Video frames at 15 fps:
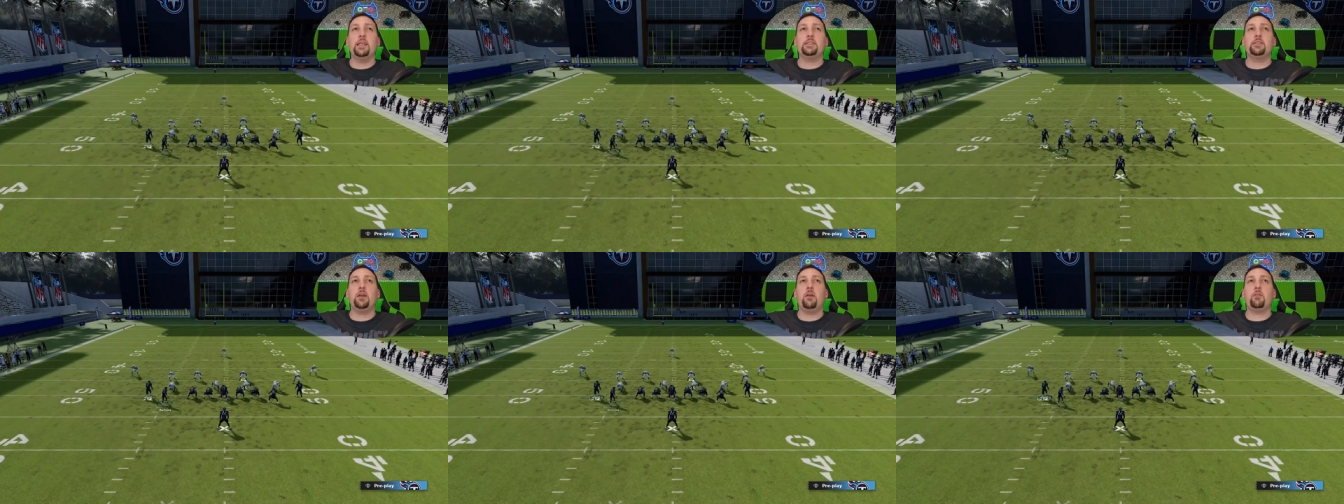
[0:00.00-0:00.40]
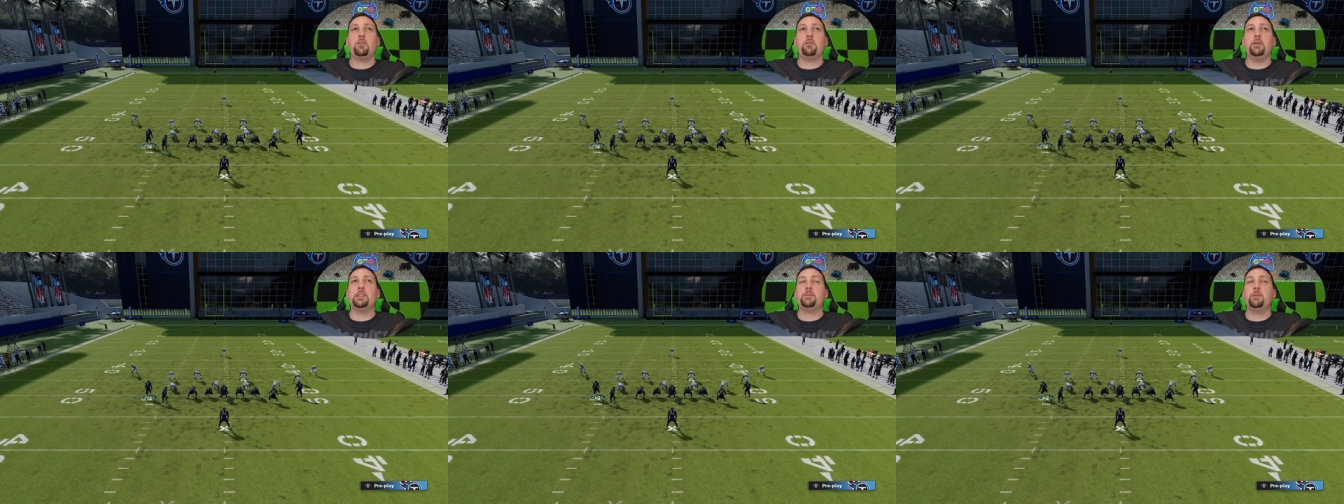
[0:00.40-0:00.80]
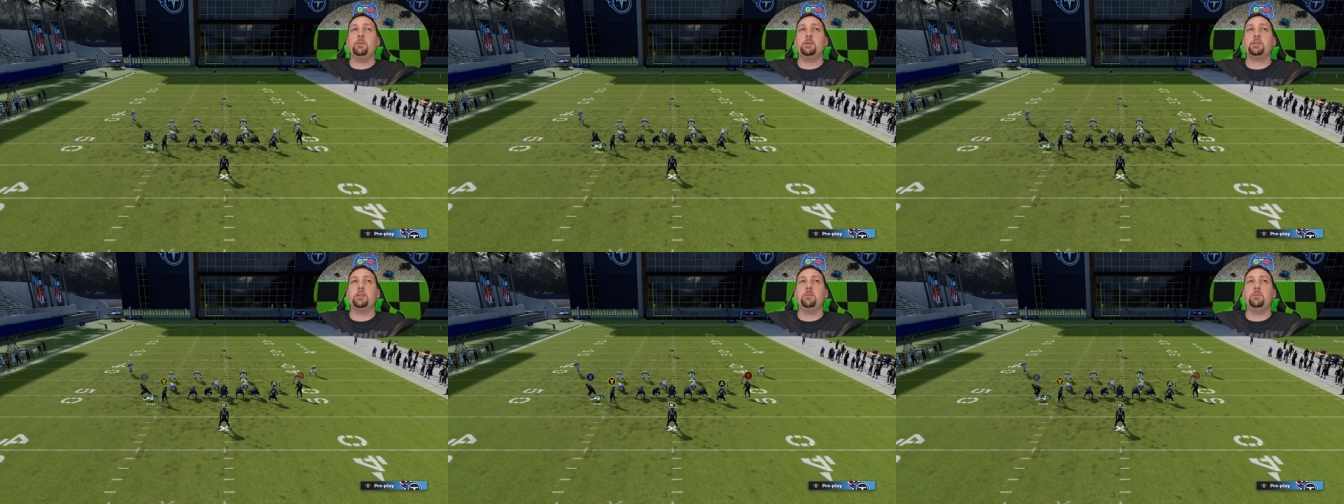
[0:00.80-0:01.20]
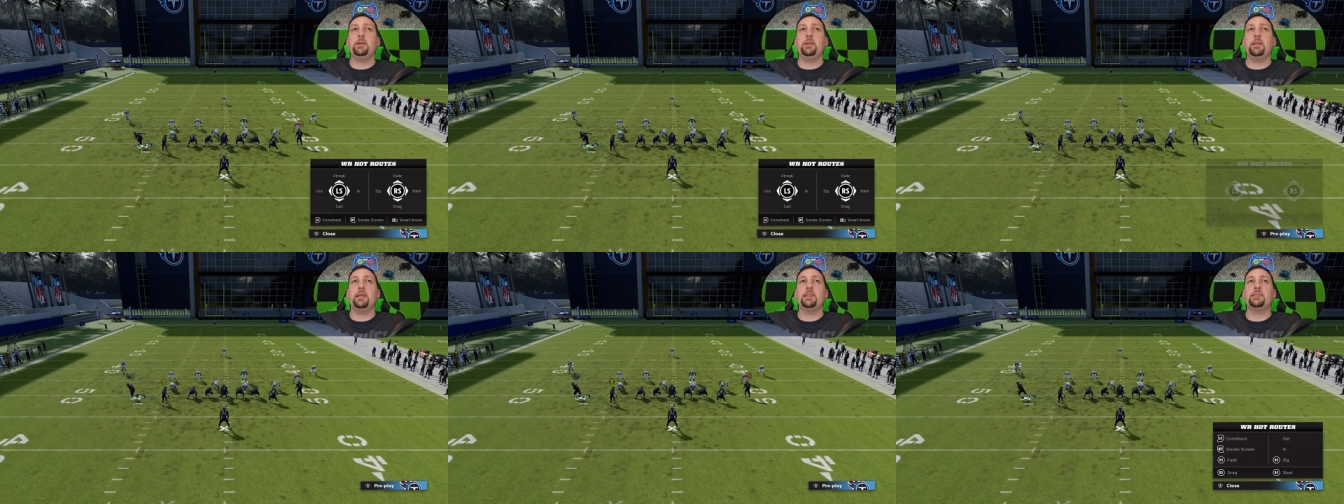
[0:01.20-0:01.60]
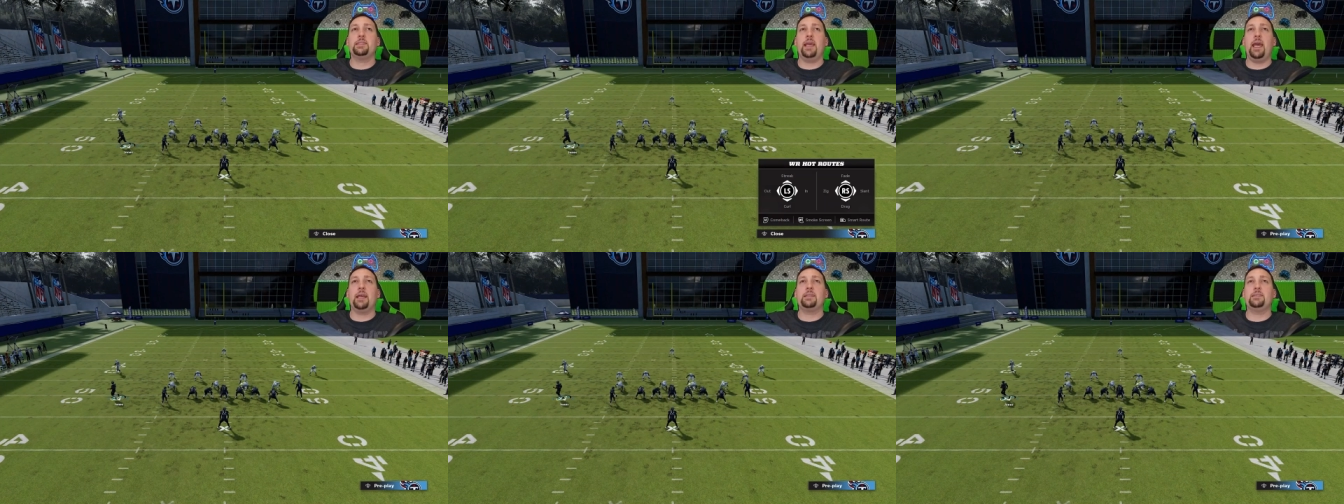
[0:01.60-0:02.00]
Against cover 3, it's pretty much going to be the
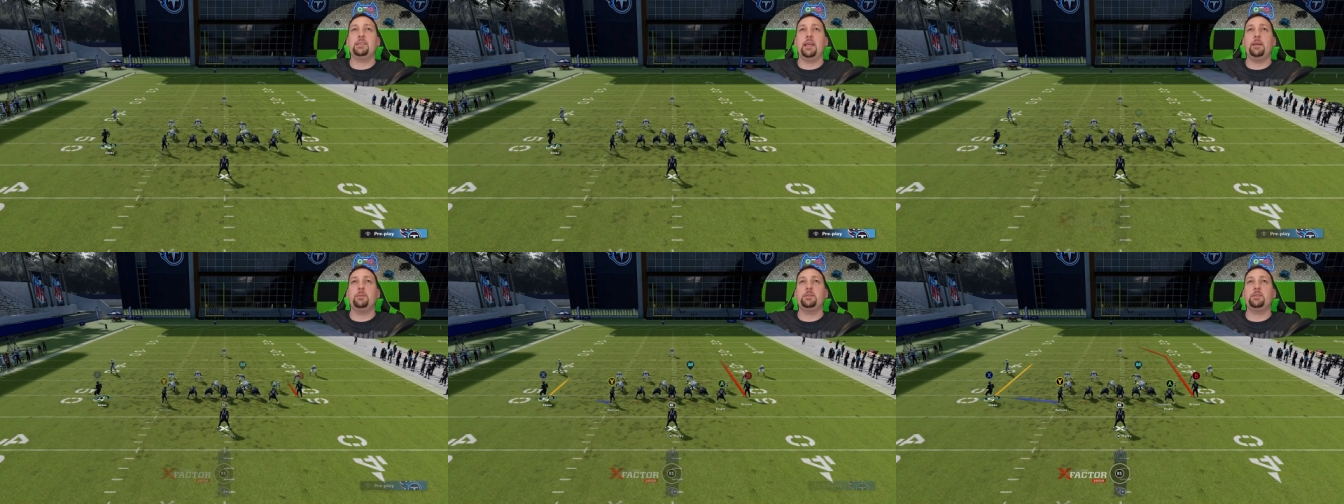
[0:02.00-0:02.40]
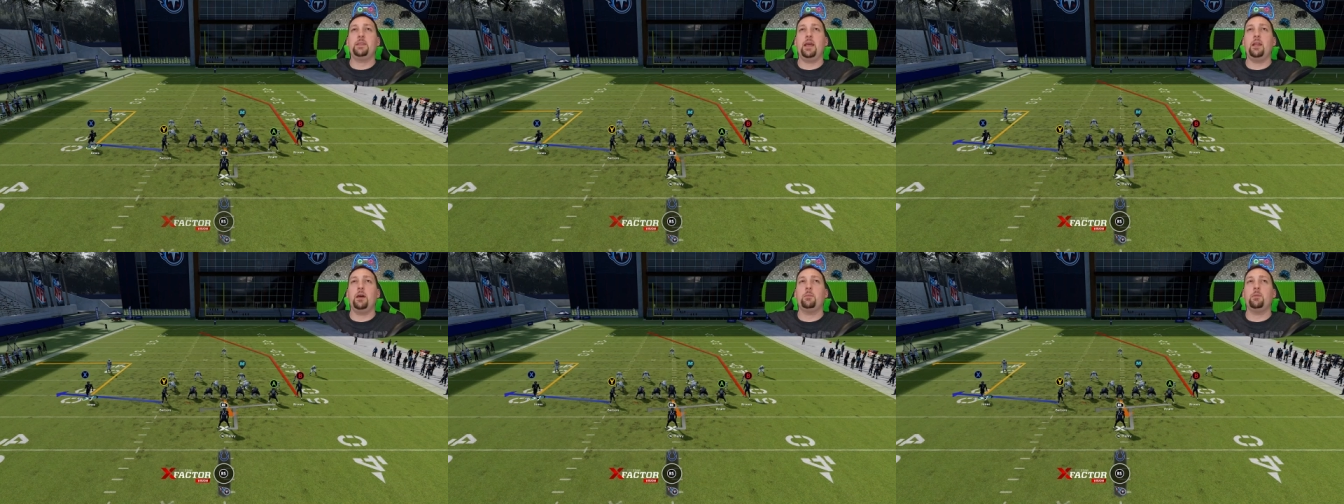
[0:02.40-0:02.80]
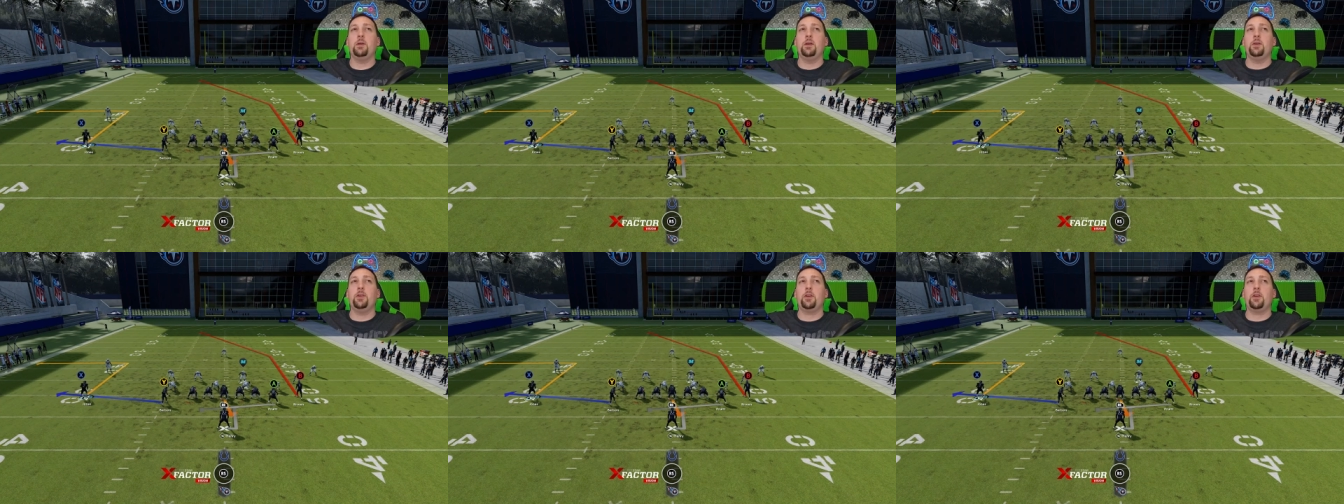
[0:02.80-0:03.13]
exact same setup.